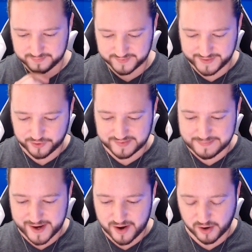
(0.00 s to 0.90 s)
Literally
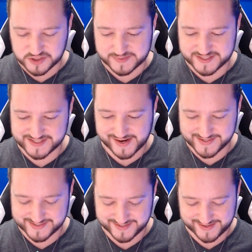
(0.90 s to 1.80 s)
my arch nemesis,
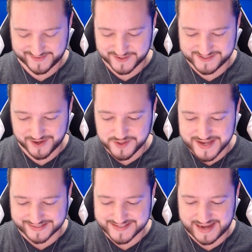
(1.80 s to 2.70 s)
guys. There's no
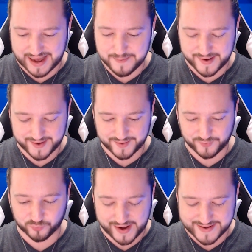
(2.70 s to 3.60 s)
deck in this game
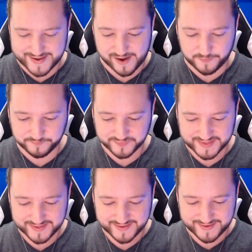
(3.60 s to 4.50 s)
right now
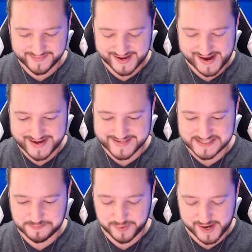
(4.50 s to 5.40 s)
that I
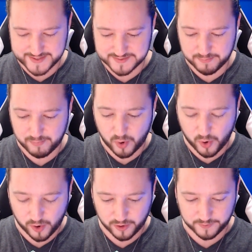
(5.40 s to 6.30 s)
despise
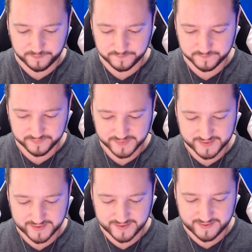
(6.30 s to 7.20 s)
more
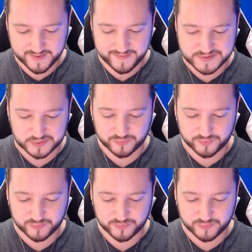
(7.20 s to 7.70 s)
than this one